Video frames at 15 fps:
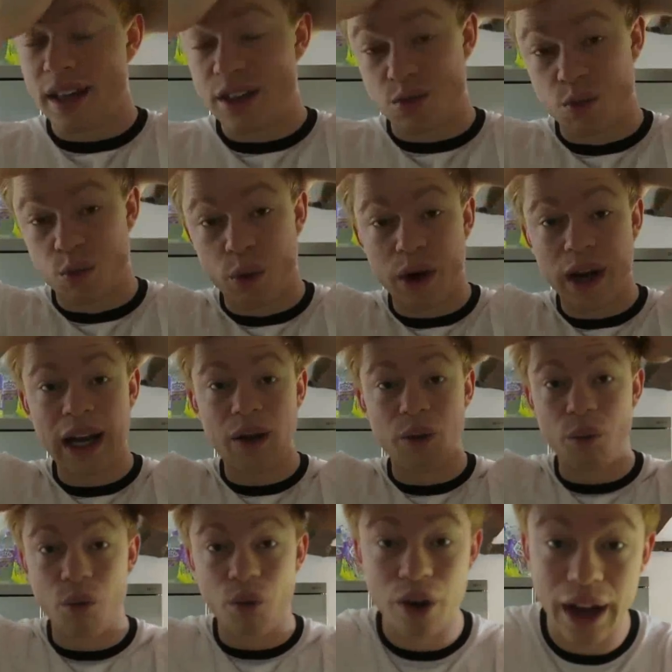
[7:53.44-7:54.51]
it's
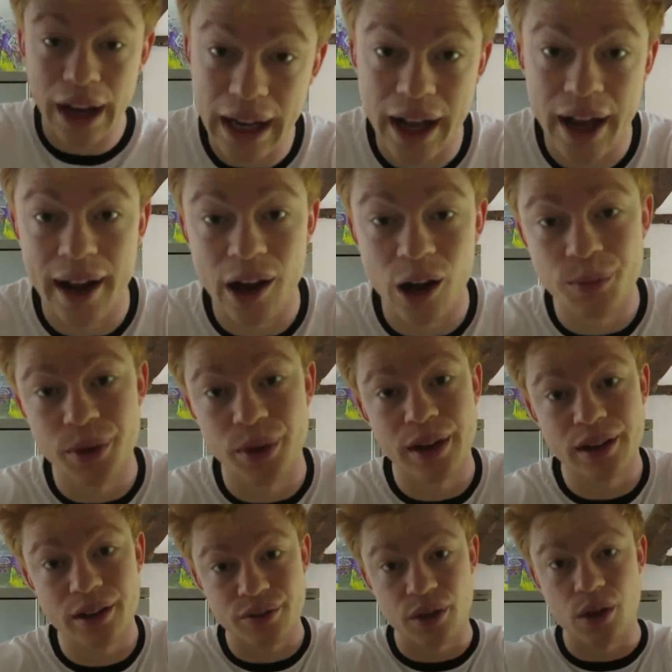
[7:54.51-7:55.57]
really going to help you
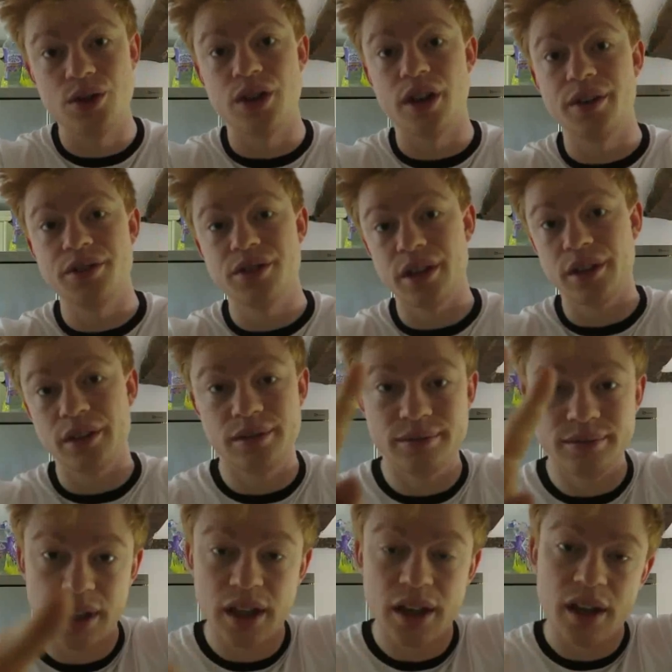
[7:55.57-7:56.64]
in the future. So
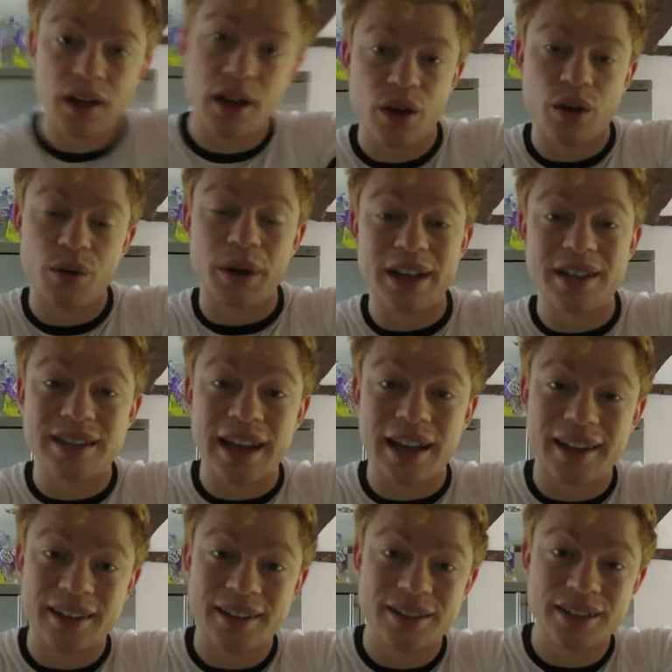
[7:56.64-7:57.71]
my
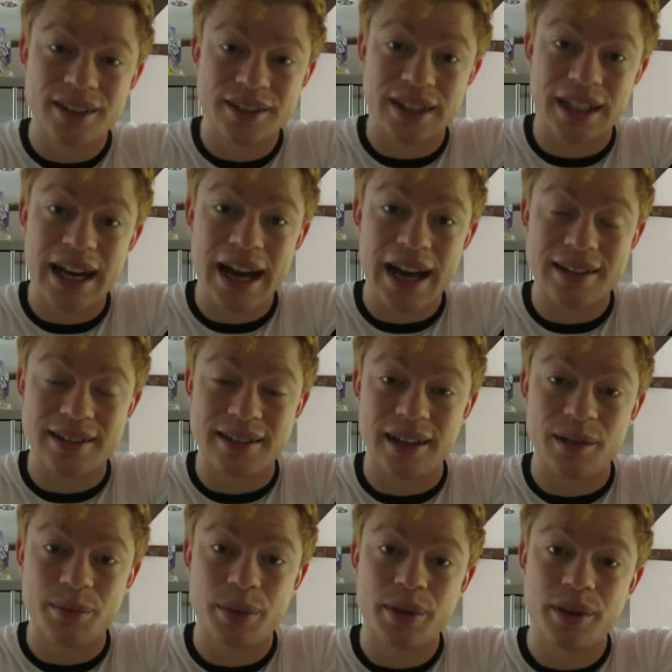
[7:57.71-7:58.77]
second to last
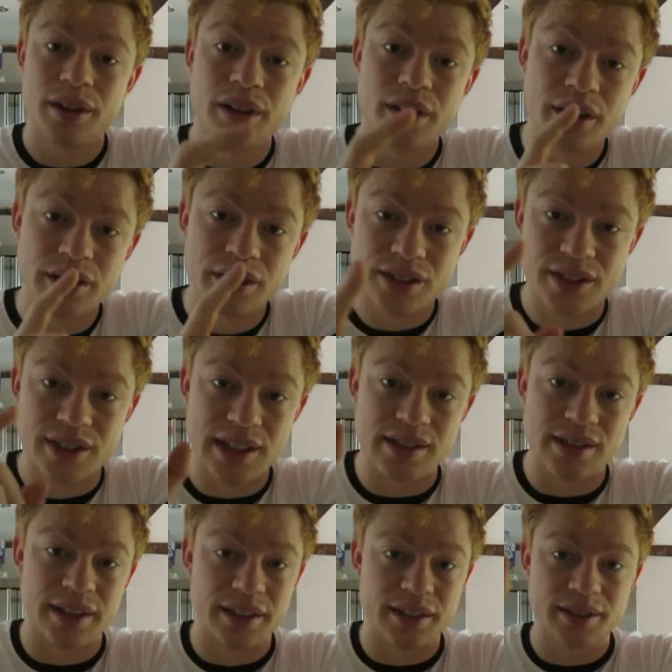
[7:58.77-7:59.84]
tip,
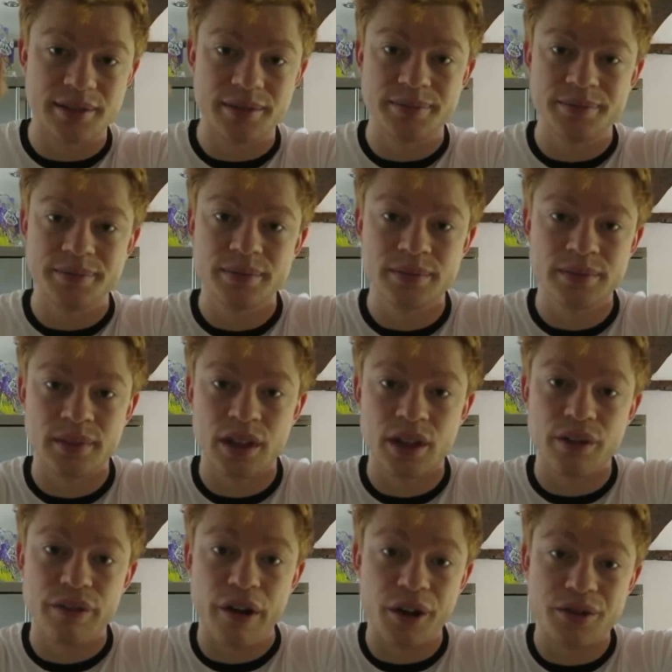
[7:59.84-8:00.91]
seasonings.
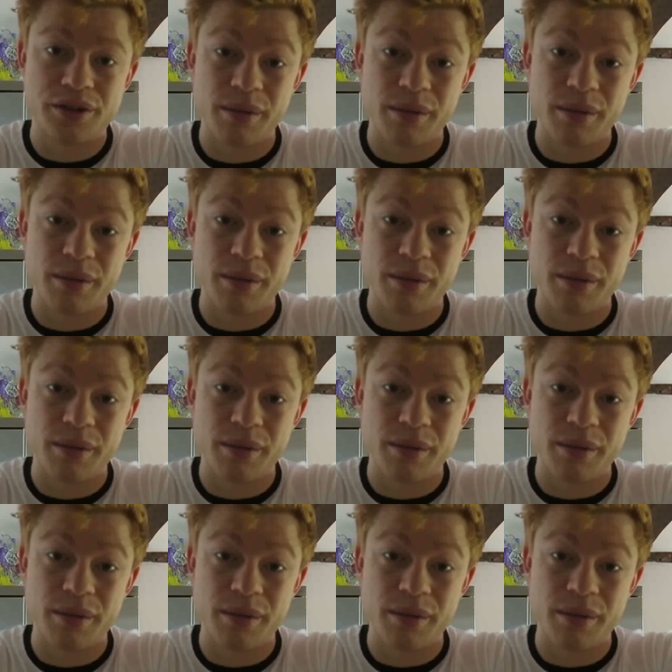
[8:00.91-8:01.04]
Final